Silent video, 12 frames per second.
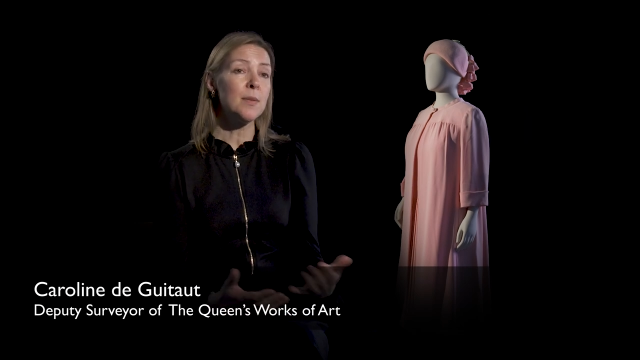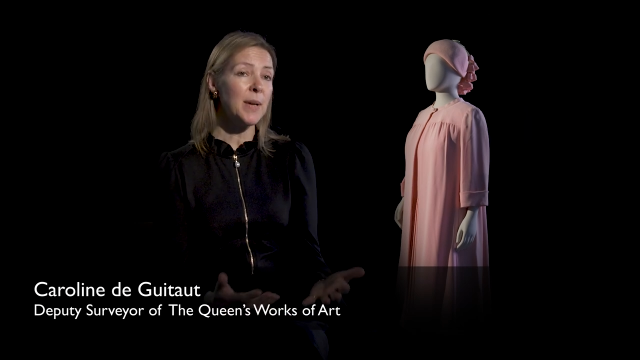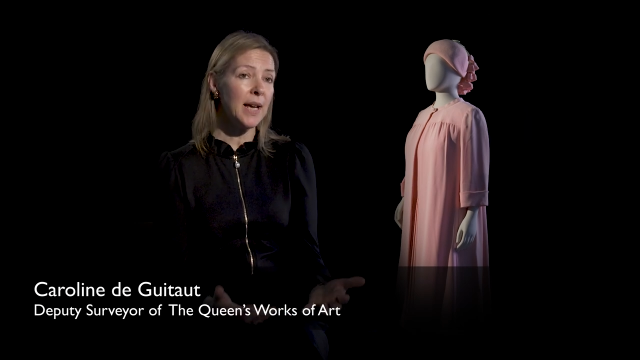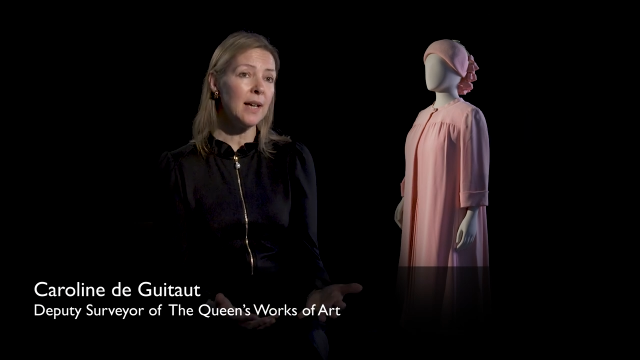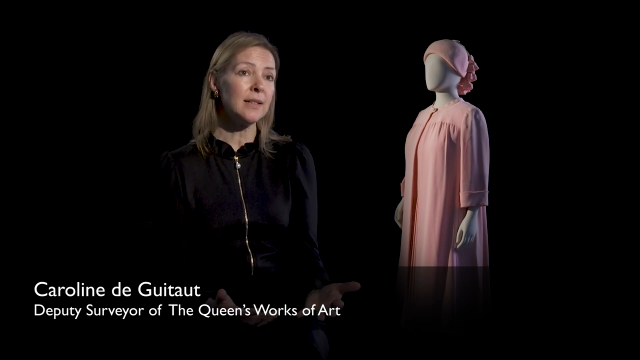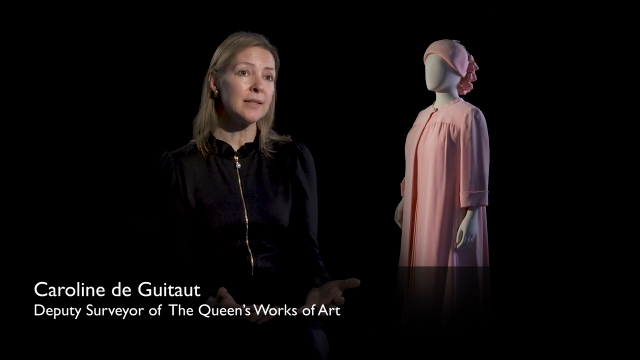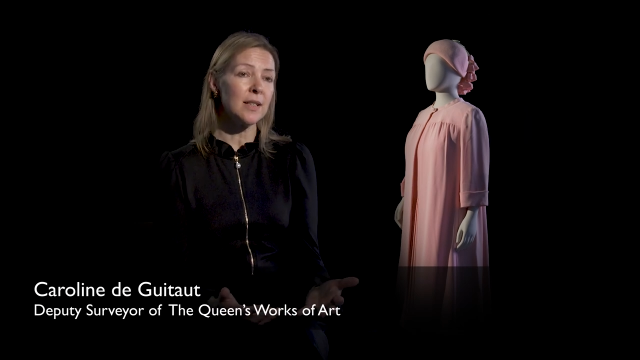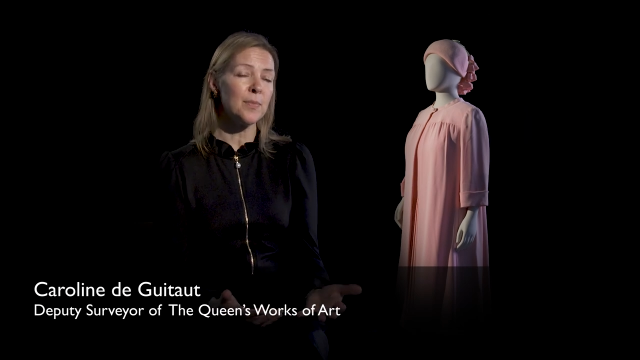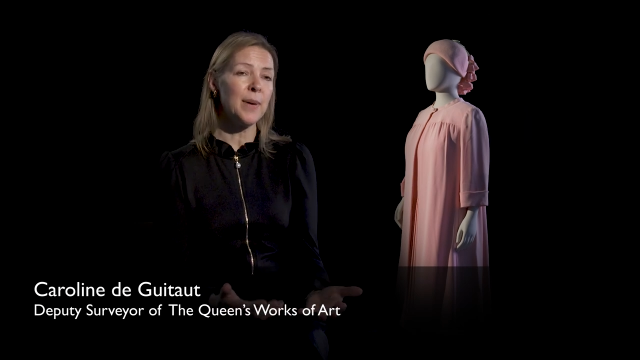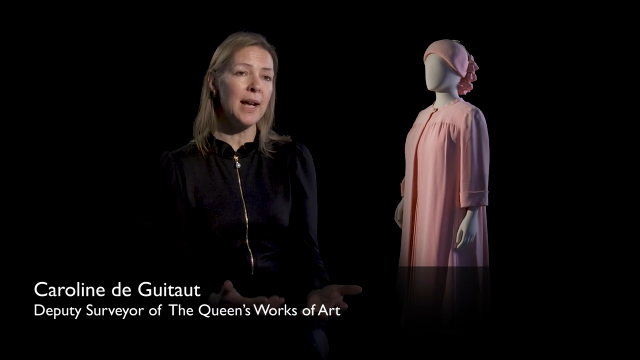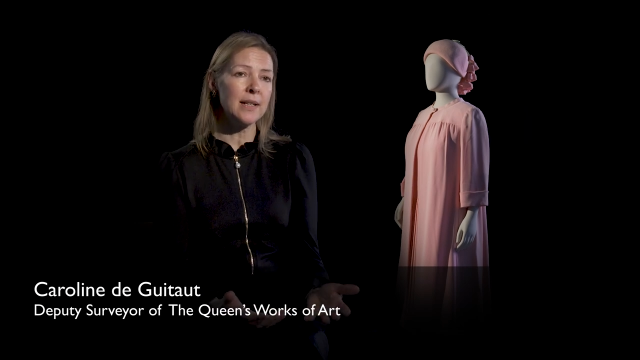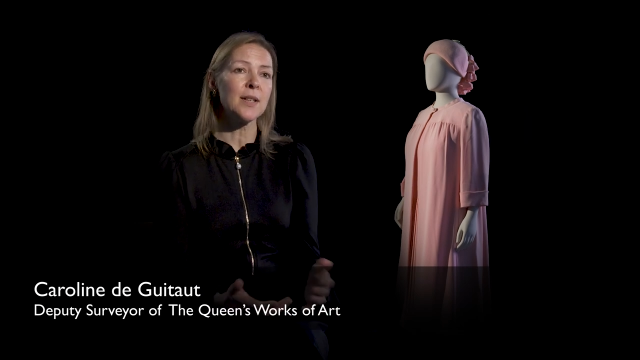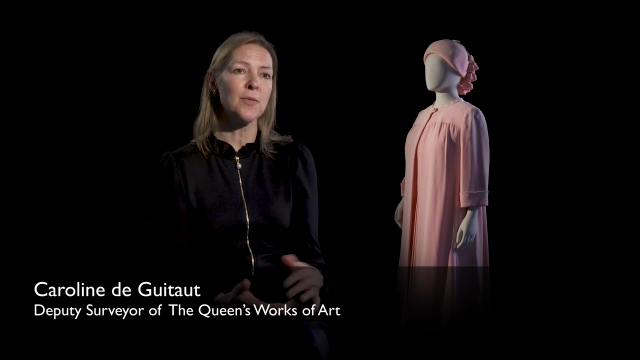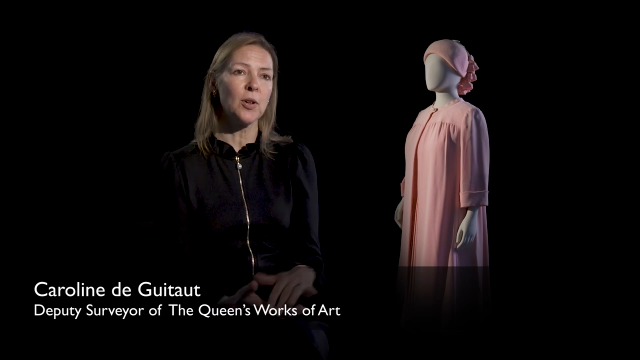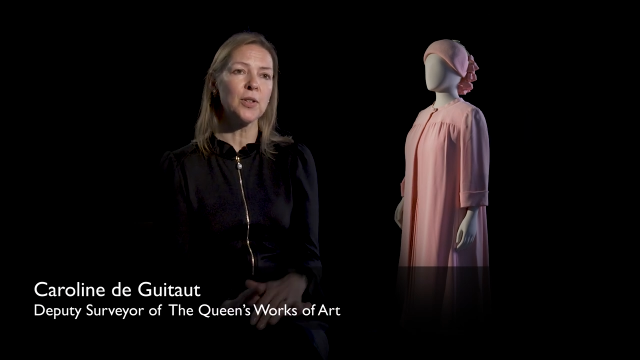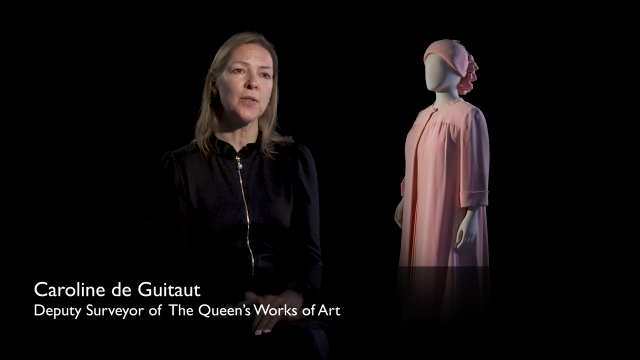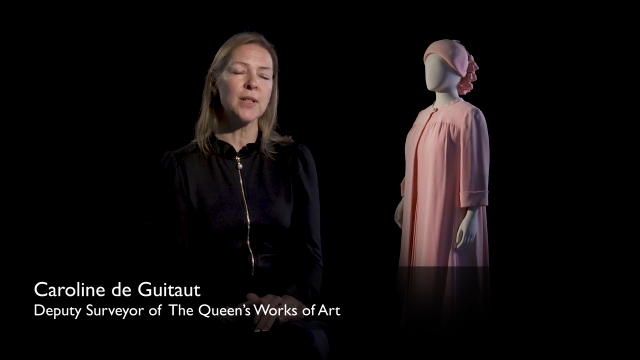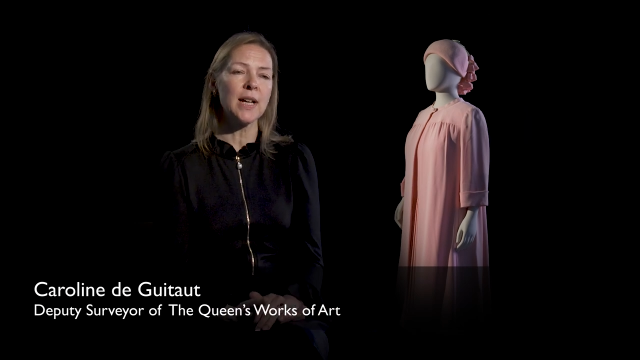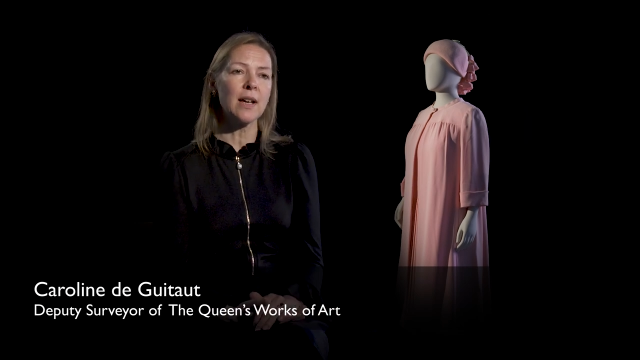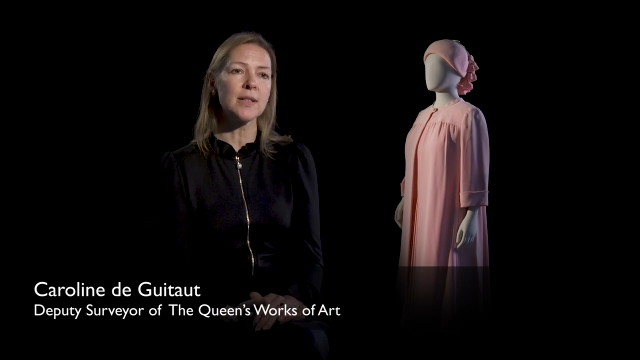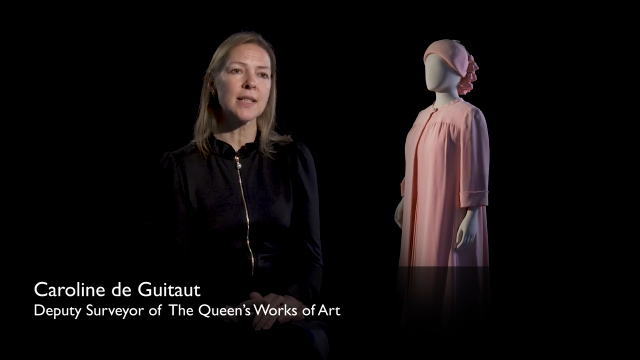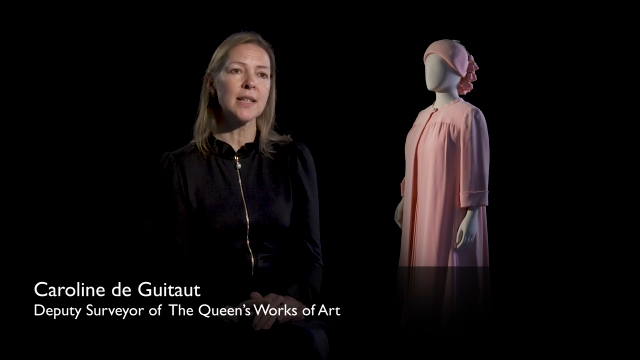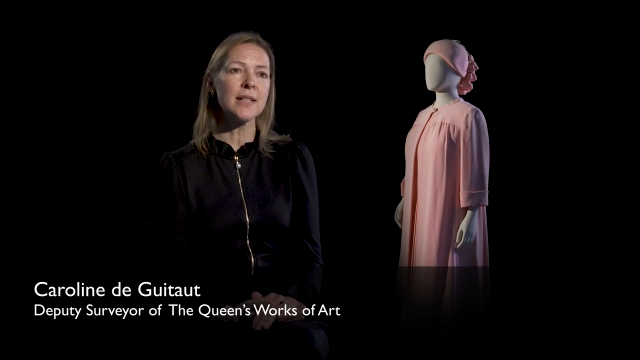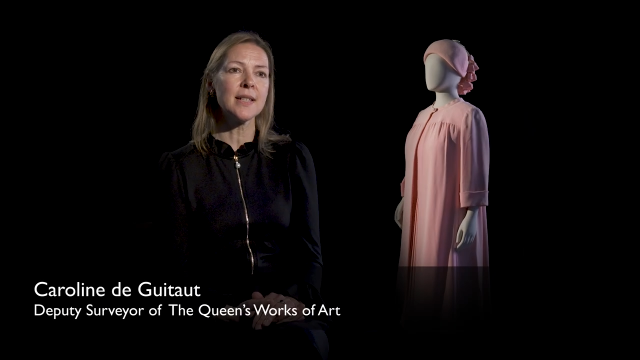to be held at the Palace of
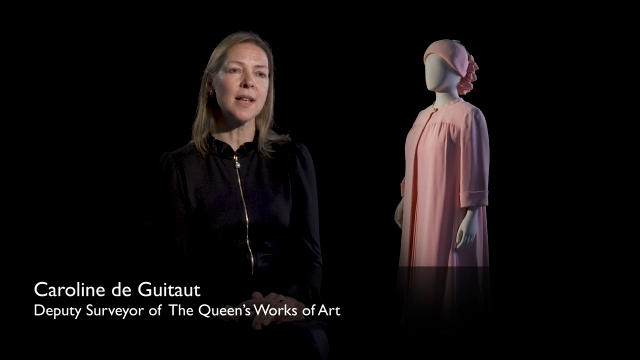Holyroodhouse this